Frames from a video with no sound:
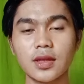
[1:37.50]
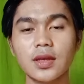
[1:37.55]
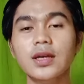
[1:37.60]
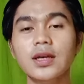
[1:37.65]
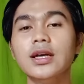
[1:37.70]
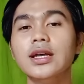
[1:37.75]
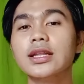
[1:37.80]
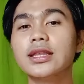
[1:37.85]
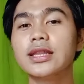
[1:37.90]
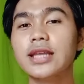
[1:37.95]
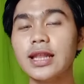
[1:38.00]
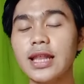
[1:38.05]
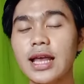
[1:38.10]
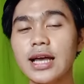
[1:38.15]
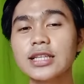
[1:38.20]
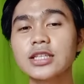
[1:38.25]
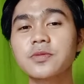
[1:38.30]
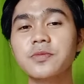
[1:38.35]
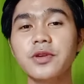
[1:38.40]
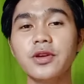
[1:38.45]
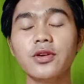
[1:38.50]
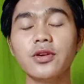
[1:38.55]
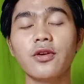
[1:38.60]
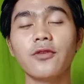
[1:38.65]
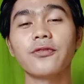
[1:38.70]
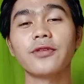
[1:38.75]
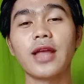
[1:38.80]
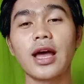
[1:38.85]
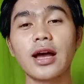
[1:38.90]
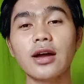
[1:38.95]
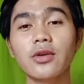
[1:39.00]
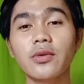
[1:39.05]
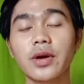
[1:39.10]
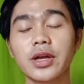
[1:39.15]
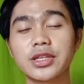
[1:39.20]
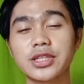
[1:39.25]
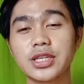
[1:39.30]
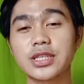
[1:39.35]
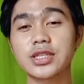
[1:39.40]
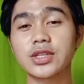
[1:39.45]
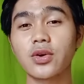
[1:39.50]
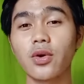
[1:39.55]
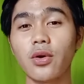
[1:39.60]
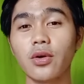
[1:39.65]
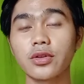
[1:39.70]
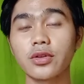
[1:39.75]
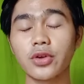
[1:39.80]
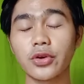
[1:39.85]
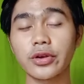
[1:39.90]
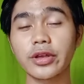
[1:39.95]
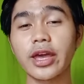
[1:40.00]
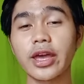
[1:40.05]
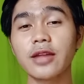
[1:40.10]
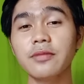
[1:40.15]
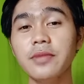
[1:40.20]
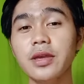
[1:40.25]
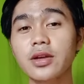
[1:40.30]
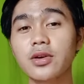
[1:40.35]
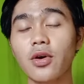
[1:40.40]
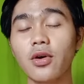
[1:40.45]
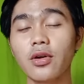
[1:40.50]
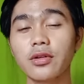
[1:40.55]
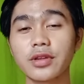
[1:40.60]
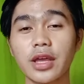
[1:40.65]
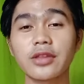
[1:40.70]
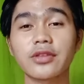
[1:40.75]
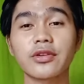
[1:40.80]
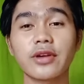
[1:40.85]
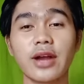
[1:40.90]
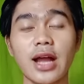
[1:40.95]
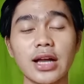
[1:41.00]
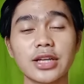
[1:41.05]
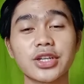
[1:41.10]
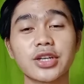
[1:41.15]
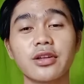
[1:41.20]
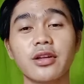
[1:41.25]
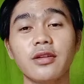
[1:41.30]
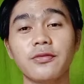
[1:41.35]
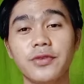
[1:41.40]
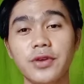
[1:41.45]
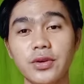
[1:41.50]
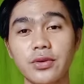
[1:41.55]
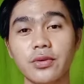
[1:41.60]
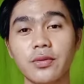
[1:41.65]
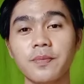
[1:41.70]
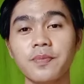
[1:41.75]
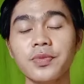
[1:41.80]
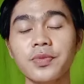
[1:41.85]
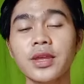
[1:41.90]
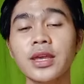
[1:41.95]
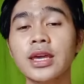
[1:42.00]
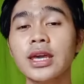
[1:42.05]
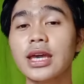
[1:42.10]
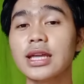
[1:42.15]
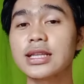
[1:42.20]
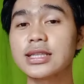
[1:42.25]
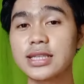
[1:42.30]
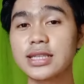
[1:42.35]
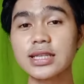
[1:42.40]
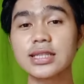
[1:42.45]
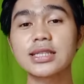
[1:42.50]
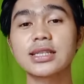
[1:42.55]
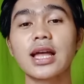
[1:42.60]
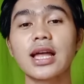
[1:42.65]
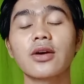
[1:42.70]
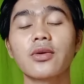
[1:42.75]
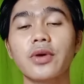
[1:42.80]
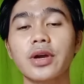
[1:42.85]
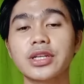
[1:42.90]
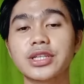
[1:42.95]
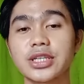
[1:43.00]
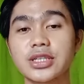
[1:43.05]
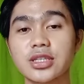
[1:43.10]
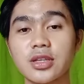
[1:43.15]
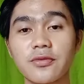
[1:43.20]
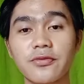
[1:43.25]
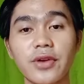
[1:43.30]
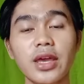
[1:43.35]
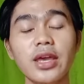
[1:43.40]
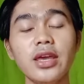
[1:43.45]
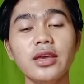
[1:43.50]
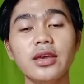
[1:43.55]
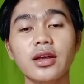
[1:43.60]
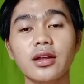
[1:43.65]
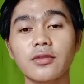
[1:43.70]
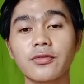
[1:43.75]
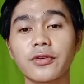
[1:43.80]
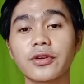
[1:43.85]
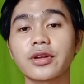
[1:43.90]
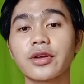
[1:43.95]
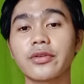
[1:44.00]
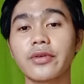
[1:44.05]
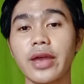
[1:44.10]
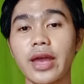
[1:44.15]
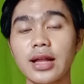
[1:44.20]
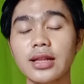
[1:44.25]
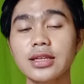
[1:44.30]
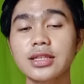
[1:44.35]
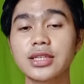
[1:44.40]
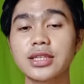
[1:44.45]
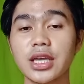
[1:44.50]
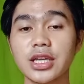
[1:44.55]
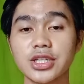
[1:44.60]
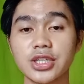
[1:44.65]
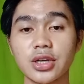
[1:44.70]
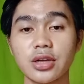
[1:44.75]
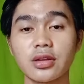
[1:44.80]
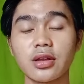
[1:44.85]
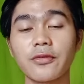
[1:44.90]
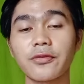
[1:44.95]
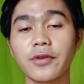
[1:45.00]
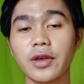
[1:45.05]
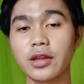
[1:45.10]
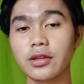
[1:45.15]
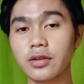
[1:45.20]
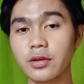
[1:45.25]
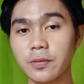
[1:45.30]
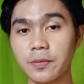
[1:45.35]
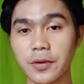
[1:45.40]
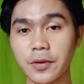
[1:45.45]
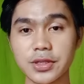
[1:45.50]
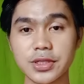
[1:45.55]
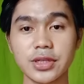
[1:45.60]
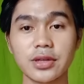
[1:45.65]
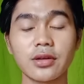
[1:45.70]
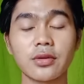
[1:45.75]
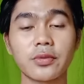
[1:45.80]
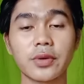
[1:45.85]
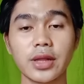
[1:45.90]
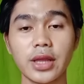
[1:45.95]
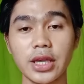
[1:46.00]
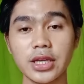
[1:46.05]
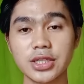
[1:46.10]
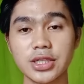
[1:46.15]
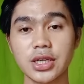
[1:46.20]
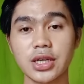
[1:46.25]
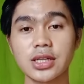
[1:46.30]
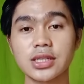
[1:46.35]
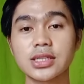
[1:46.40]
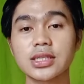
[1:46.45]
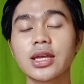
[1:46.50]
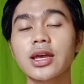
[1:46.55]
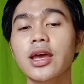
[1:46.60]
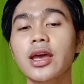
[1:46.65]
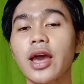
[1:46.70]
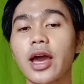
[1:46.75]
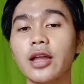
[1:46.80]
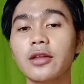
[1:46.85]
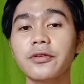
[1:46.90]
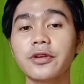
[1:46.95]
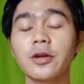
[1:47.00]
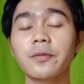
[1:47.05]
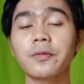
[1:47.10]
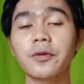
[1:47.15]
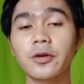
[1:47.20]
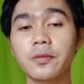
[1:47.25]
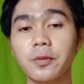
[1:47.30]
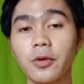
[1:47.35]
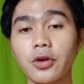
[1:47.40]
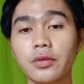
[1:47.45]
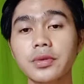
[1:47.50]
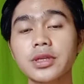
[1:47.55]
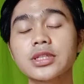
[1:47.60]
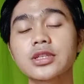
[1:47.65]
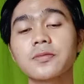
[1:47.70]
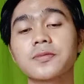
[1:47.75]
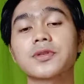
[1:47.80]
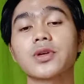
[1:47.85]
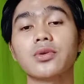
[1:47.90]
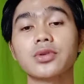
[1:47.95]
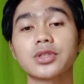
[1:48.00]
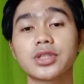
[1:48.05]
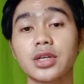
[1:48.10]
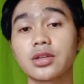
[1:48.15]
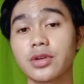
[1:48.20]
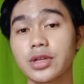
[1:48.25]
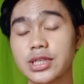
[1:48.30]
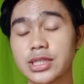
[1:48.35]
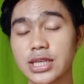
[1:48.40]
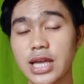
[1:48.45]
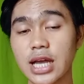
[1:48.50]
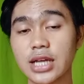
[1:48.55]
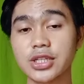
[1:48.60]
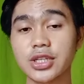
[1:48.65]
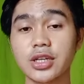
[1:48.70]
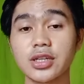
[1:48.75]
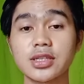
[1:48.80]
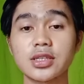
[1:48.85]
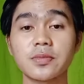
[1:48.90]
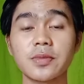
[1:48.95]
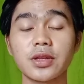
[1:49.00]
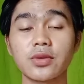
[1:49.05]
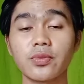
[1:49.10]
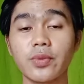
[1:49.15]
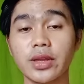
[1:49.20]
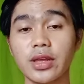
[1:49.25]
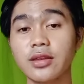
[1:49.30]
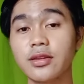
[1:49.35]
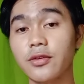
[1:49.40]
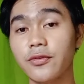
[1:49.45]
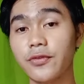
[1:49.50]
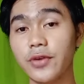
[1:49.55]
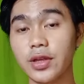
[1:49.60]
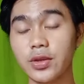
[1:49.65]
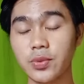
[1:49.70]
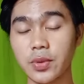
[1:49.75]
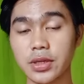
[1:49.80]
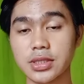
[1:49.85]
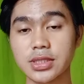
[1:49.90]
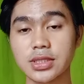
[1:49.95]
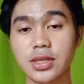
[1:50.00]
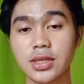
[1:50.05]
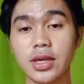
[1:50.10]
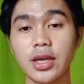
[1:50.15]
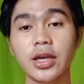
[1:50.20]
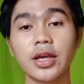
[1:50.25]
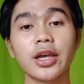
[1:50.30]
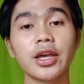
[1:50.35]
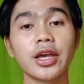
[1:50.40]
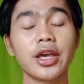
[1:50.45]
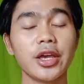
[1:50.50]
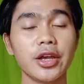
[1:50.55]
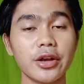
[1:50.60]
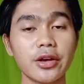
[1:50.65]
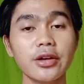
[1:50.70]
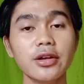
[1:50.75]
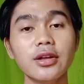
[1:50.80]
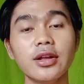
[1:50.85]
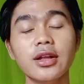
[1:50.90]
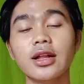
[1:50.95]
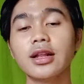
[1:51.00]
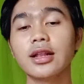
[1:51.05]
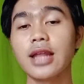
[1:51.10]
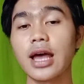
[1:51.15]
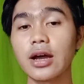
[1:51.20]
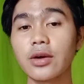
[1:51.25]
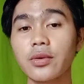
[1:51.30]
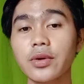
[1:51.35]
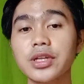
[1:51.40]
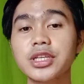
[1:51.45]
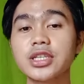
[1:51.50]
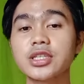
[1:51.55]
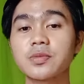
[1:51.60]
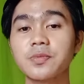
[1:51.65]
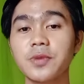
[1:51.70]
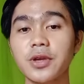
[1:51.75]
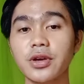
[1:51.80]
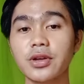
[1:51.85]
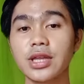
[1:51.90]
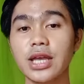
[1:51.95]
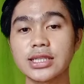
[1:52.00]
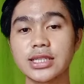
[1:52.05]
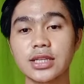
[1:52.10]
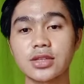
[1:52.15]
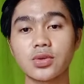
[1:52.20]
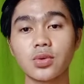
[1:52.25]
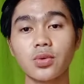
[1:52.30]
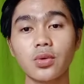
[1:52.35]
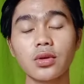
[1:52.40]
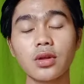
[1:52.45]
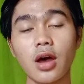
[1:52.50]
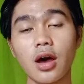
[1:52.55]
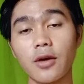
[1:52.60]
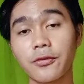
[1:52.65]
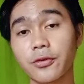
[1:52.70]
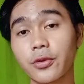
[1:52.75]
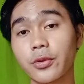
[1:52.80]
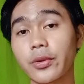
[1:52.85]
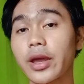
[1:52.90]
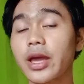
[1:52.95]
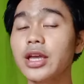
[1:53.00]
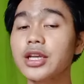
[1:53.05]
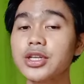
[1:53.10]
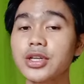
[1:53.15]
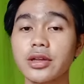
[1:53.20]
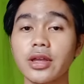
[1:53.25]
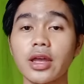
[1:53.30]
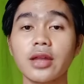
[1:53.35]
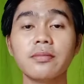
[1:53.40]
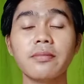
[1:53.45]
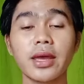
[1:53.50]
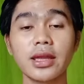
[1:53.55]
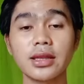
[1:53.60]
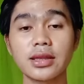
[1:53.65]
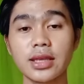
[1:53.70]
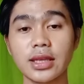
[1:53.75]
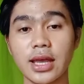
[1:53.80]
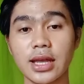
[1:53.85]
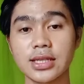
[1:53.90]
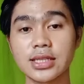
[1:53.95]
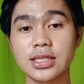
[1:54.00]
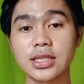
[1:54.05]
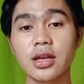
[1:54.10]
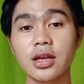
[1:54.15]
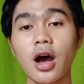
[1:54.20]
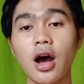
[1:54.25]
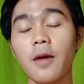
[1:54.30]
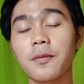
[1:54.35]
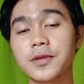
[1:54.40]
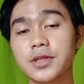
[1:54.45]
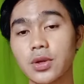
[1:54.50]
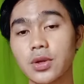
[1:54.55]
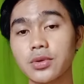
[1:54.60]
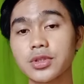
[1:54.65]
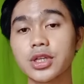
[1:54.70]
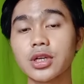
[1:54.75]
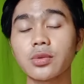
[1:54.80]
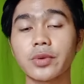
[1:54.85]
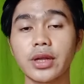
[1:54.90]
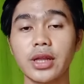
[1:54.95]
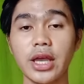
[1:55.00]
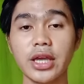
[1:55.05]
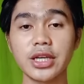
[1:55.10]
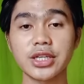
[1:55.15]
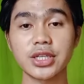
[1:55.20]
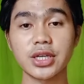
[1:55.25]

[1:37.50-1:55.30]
The last view of language is called or can be called the interactional view. It sees language as a vehicle for the realization of interpersonal relations and for the performance of social transactions between individuals. Here, language is viewed as a tool of creation and maintenance of social relations.